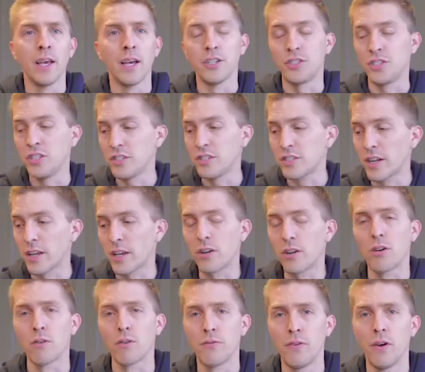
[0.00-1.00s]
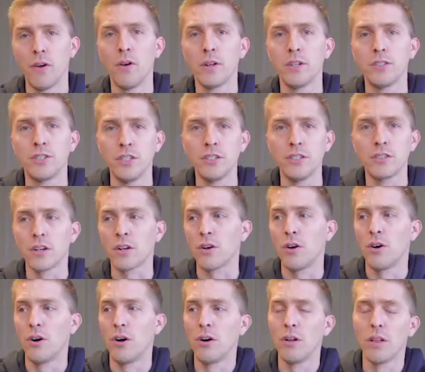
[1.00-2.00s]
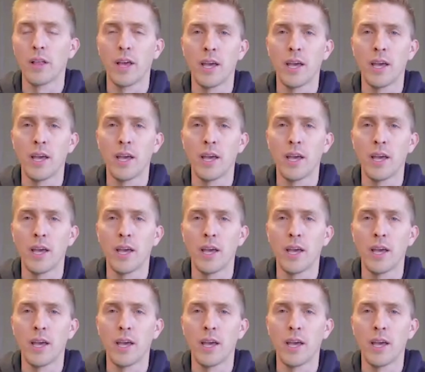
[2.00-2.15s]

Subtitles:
and she's gonna get on her phone and she's gonna call,